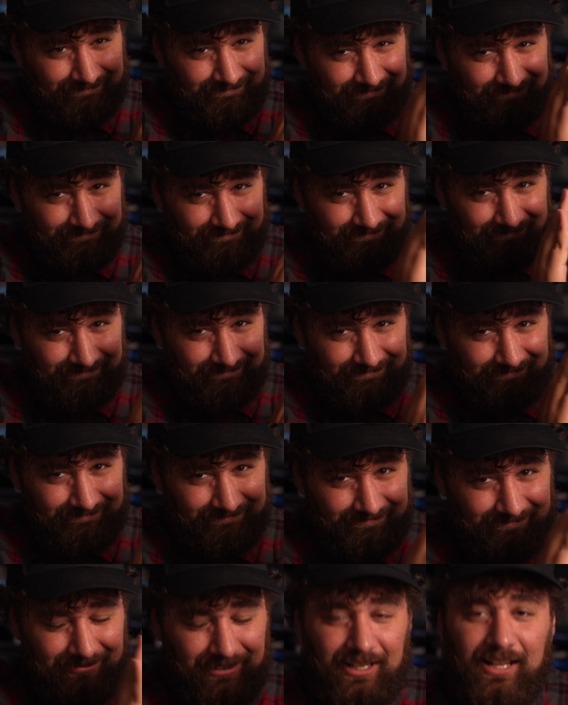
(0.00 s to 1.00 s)

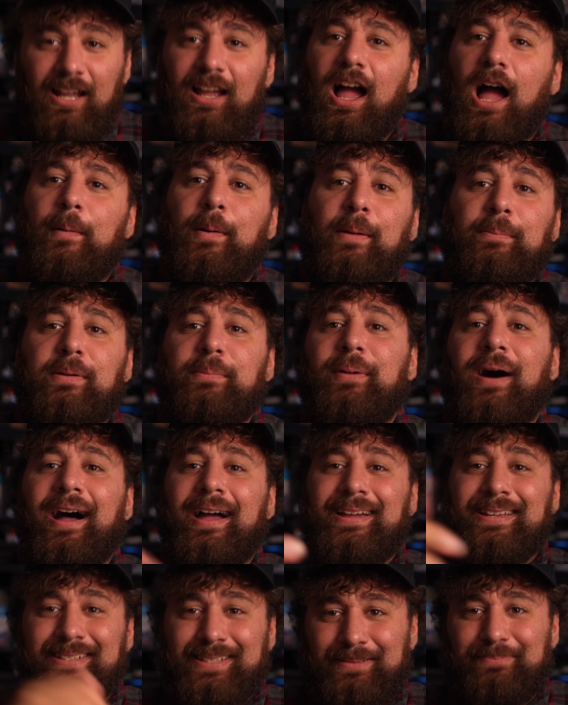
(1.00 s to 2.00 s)
I might be
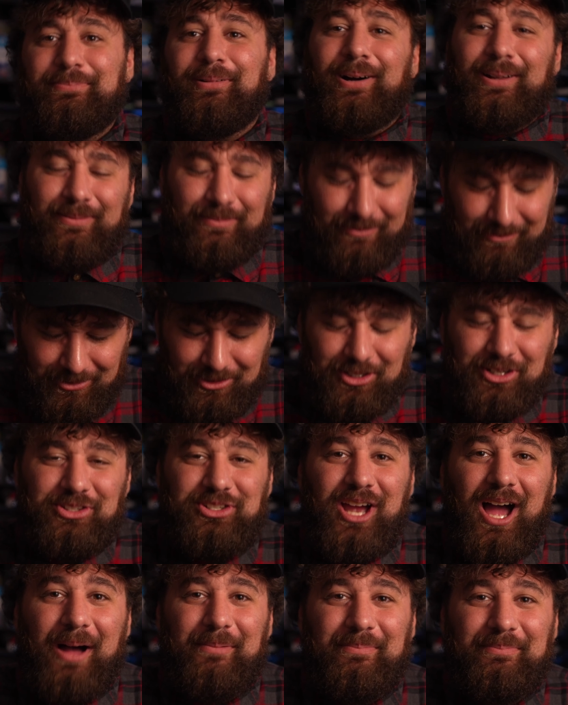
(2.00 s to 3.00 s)
biased, but good
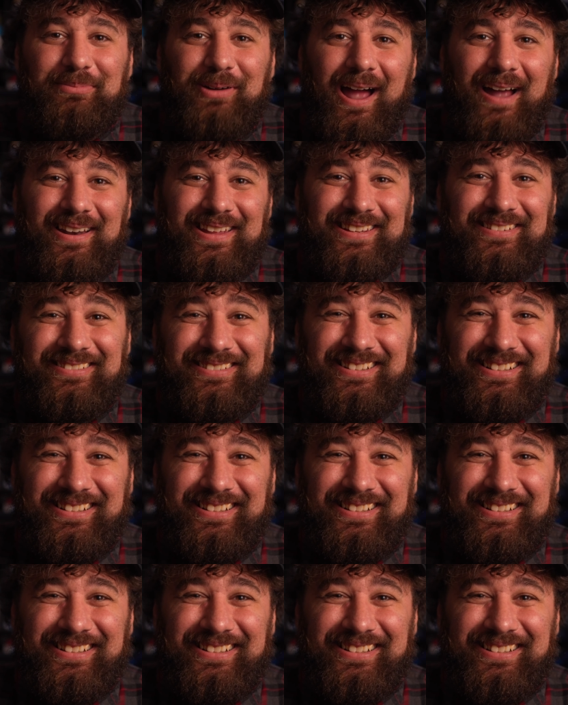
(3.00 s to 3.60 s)
job. Proud of you.